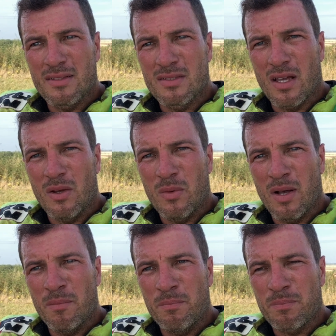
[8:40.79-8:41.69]

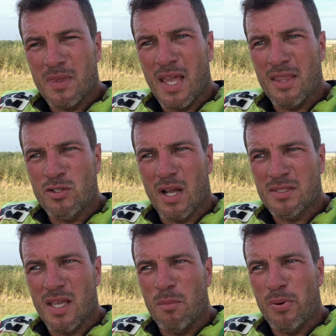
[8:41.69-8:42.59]
So yeah, the
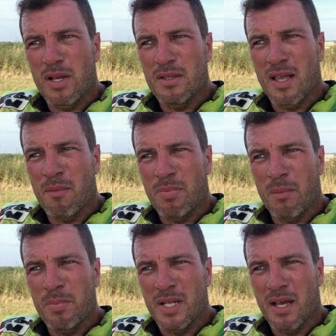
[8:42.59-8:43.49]
track's getting pretty damn
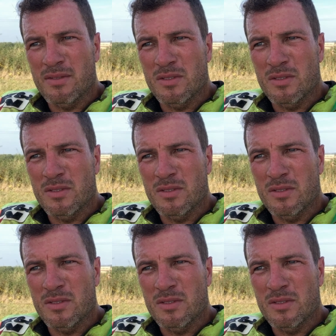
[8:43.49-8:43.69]
bumpy now,